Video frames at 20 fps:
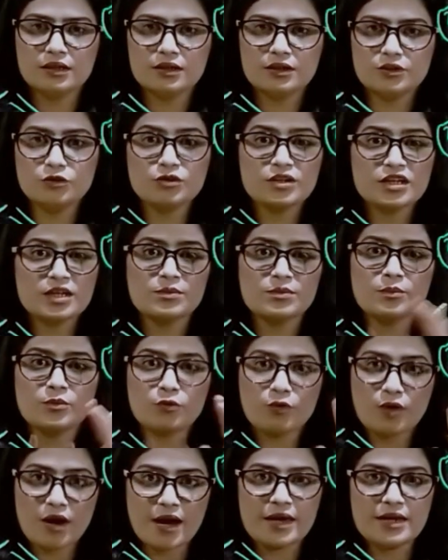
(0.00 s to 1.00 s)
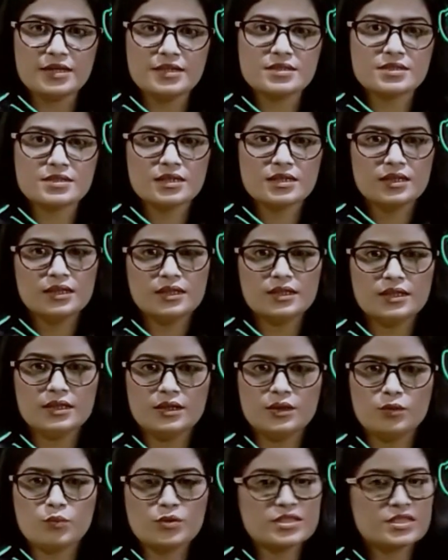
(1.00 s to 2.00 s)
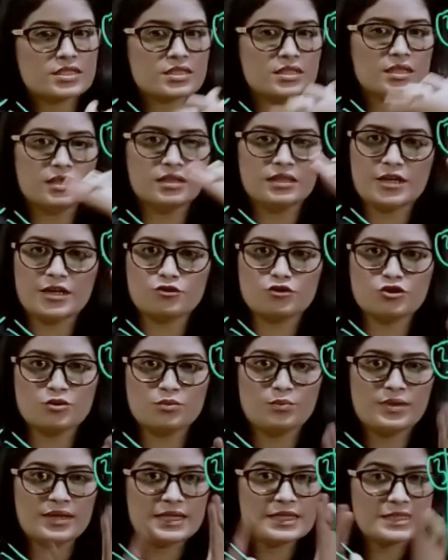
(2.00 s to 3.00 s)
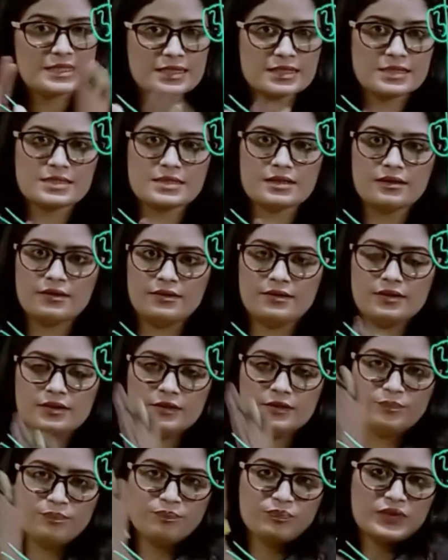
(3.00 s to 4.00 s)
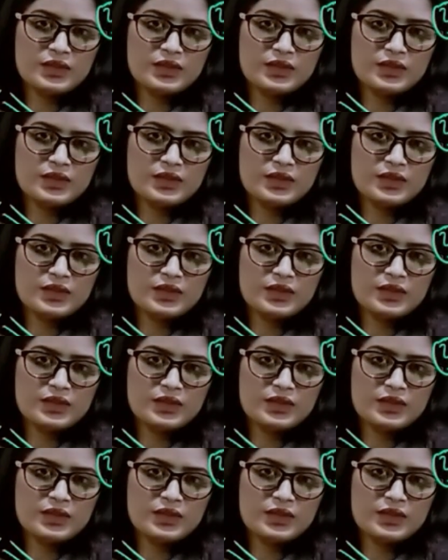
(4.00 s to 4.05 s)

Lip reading: you can memorize which nitrogen bases are